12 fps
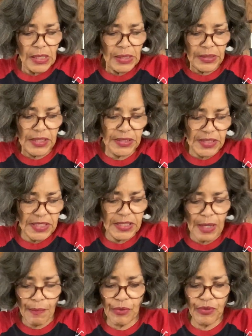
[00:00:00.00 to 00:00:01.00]
This is
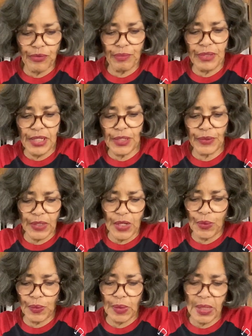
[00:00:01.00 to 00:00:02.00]
number 3. You'll
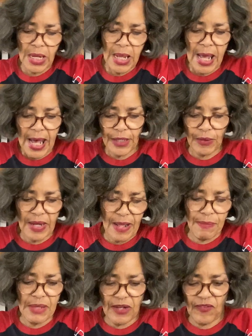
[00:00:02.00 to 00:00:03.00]
note I don't have
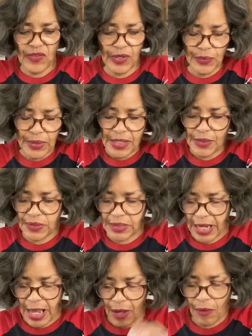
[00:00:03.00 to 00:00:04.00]
many fingernails
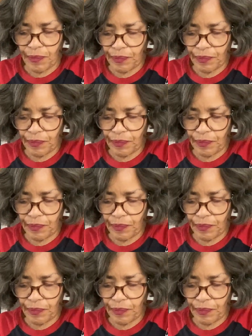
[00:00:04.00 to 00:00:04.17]
now.